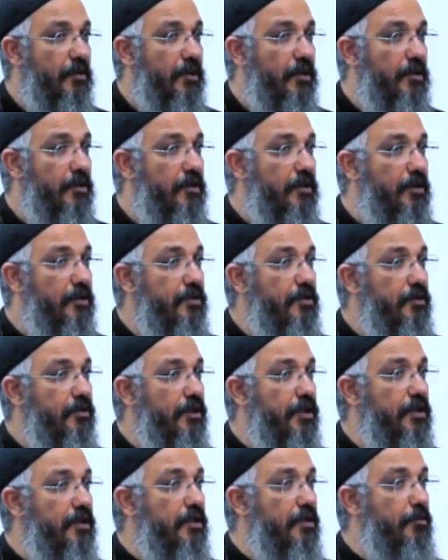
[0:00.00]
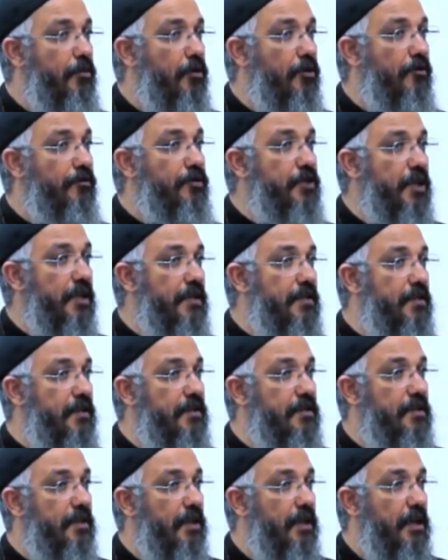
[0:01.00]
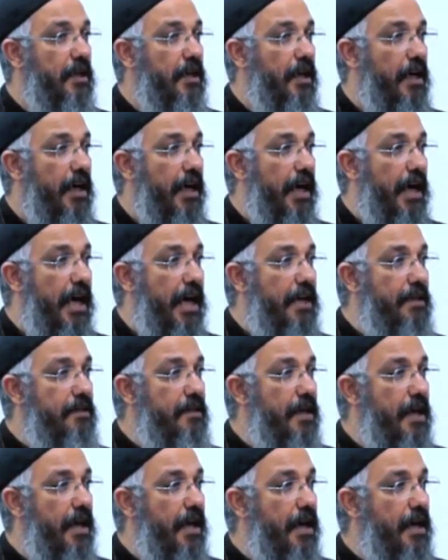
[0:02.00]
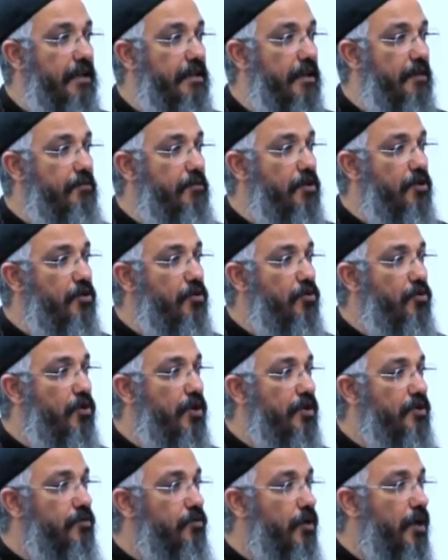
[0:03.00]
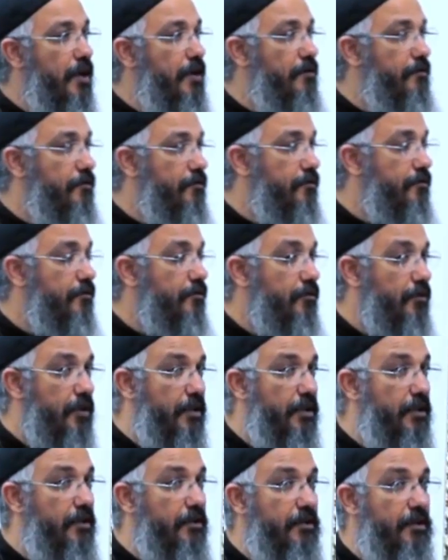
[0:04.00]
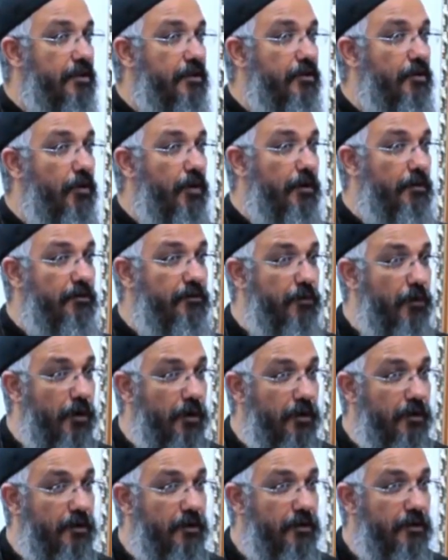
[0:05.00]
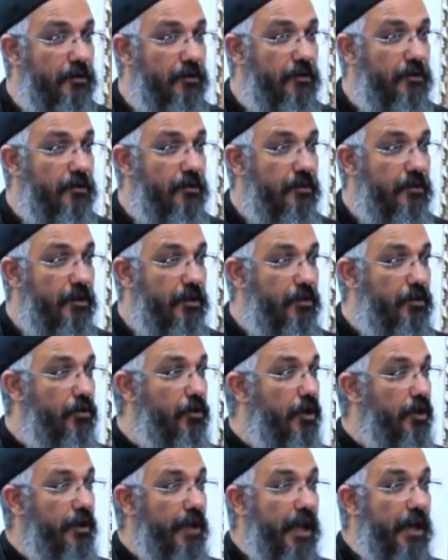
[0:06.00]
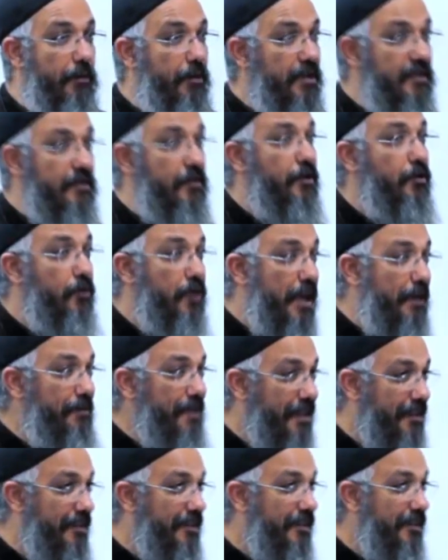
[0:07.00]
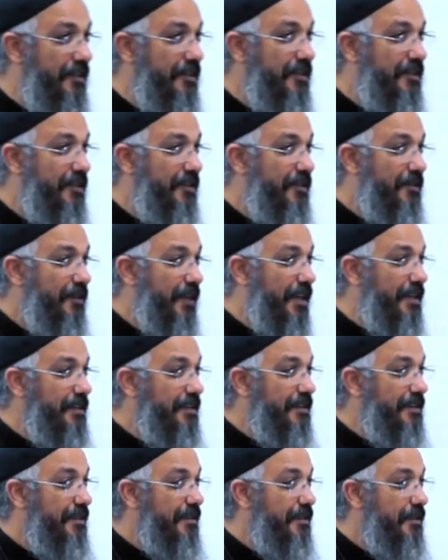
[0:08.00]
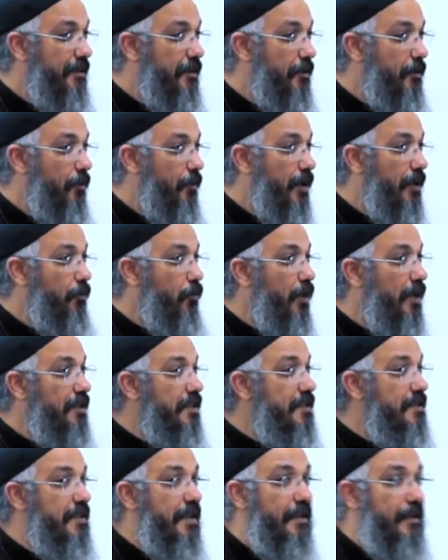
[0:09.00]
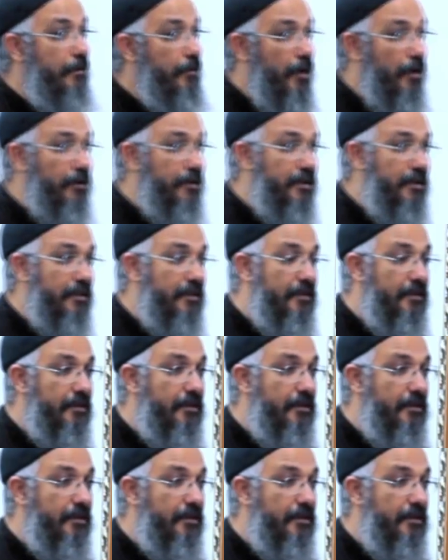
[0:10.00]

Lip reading: You read in the book of Genesis, and Adam knew his wife. Well, he didn't know her before. He knew her name. He's the one who named her, right? What is that about?